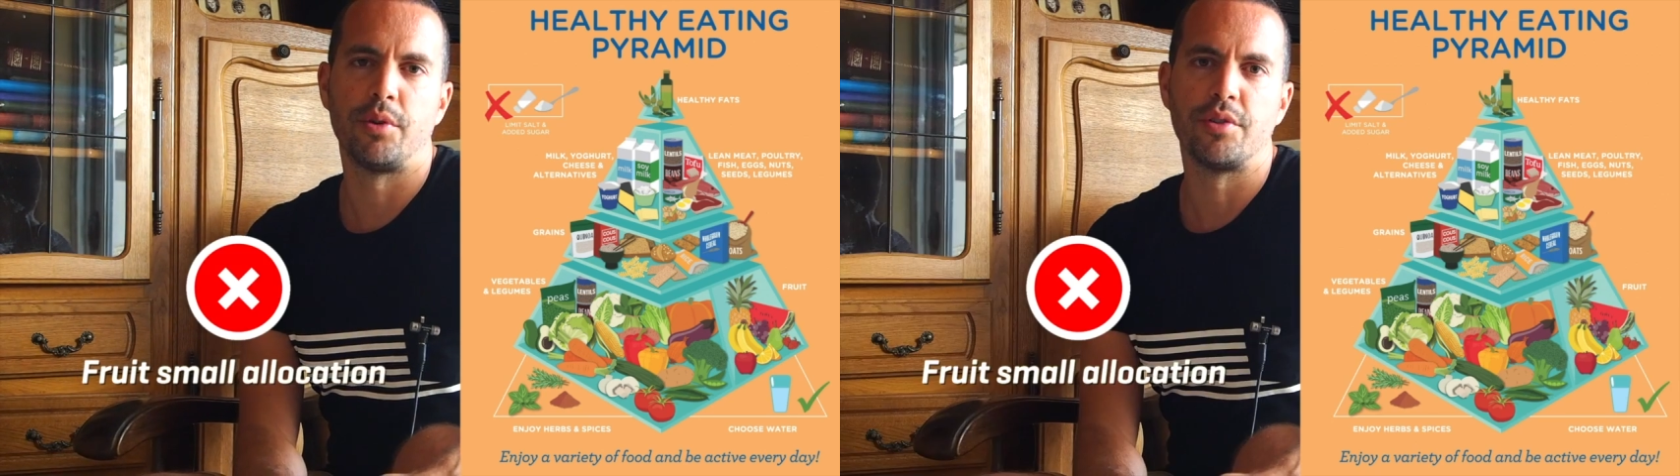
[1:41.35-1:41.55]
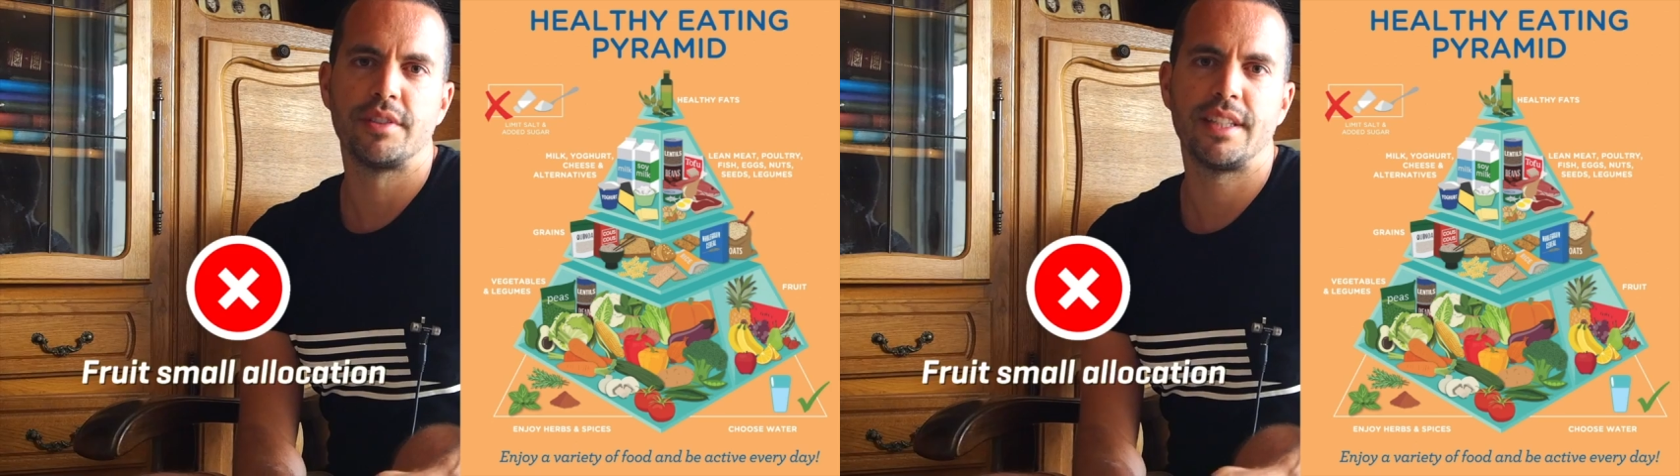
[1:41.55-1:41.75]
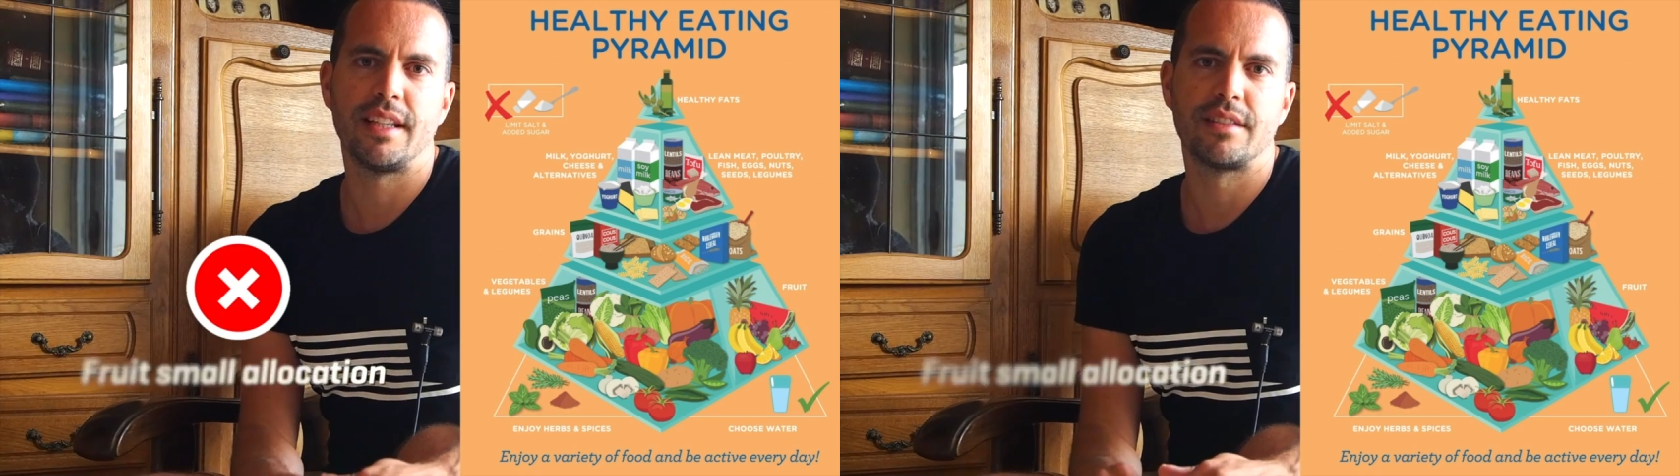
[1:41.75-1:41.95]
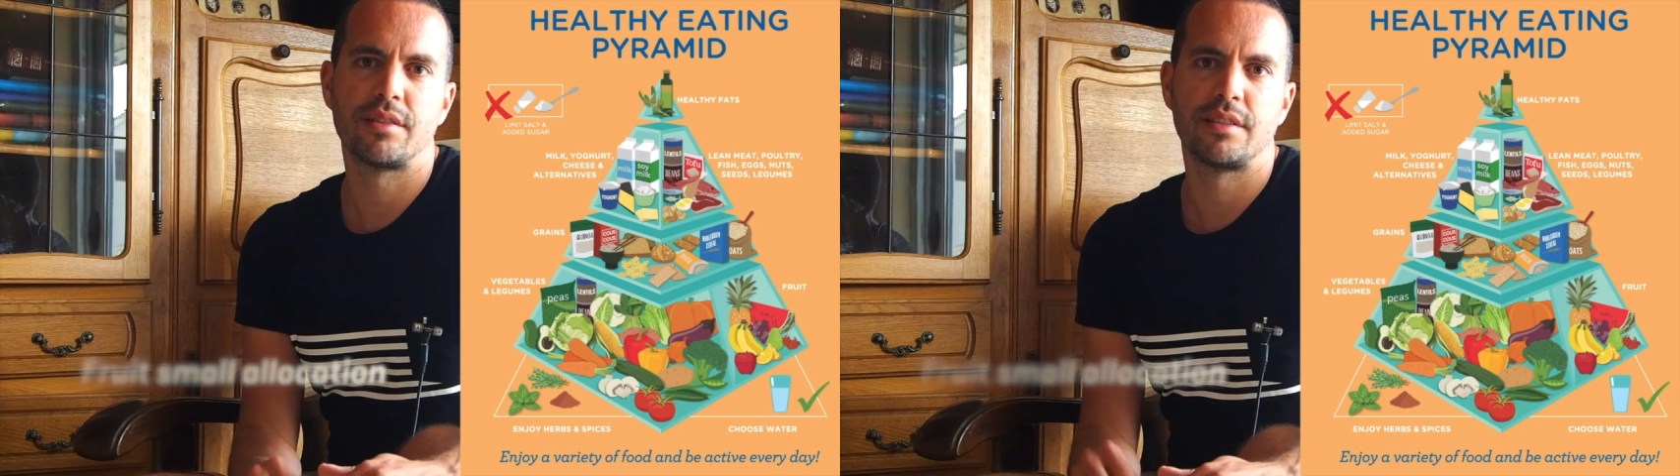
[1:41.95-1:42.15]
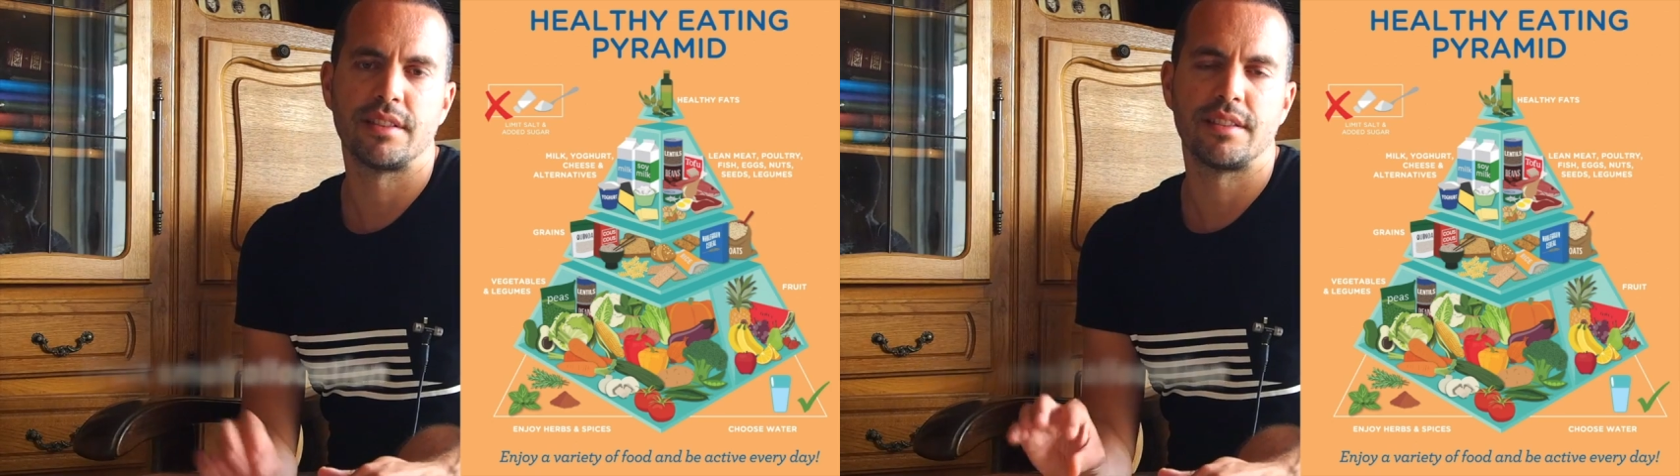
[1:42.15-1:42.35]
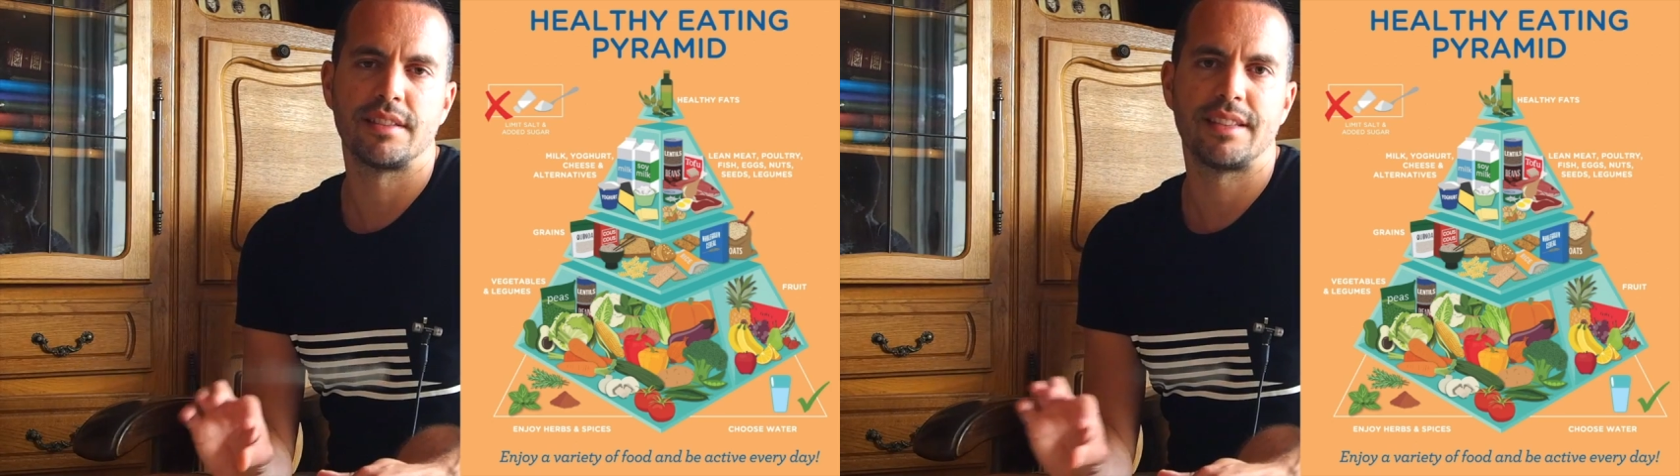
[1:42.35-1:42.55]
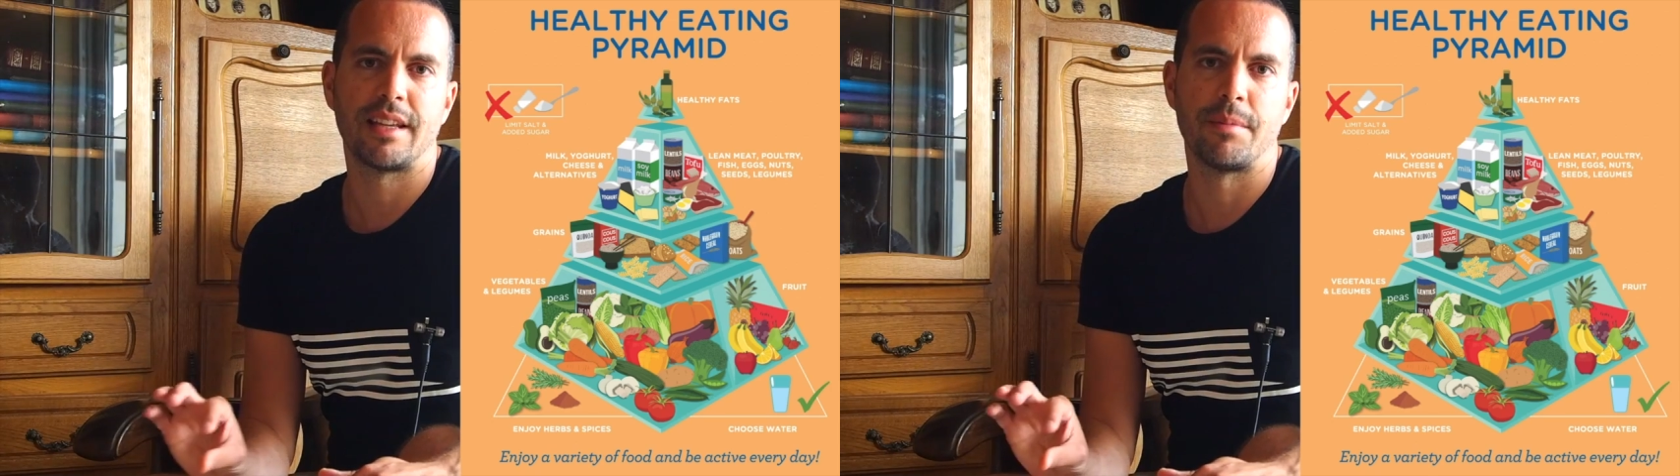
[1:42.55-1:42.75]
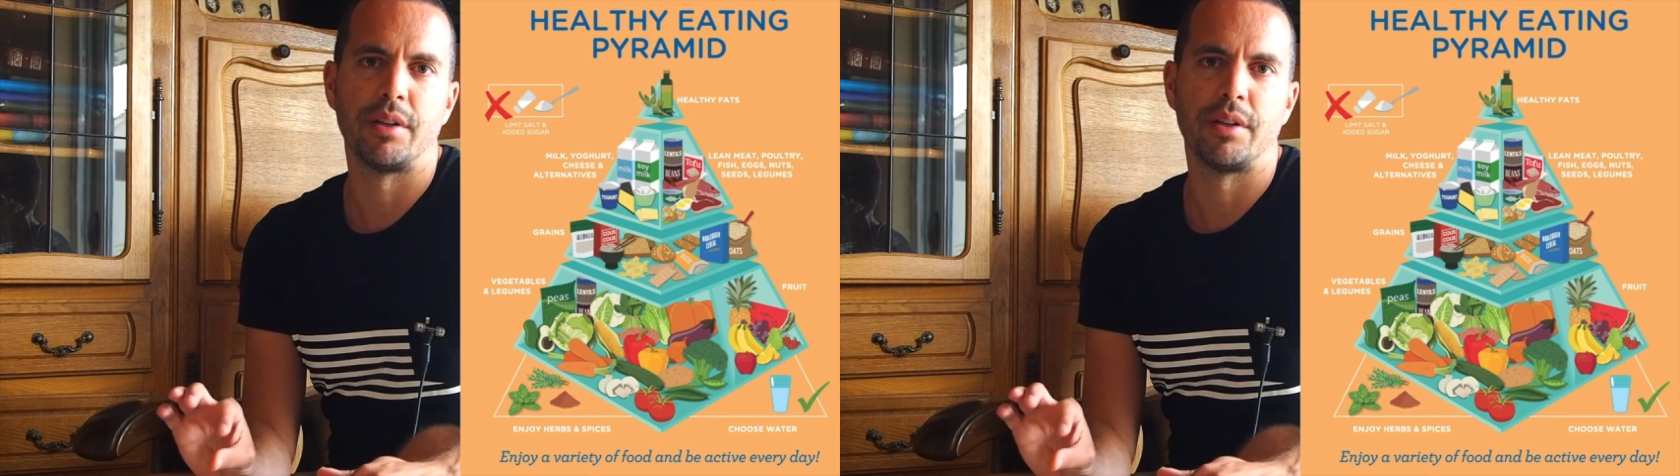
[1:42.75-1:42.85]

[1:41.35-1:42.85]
You see it's just a segment